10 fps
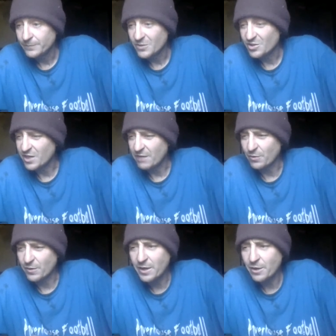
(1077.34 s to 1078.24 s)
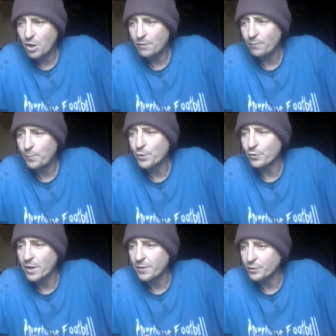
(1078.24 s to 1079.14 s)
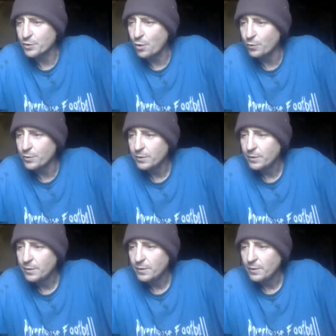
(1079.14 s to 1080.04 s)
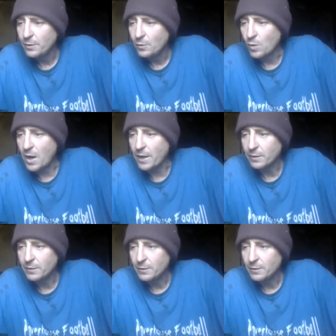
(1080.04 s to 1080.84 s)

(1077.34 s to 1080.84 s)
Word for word: shaving her head off, putting her out in the cold. Why?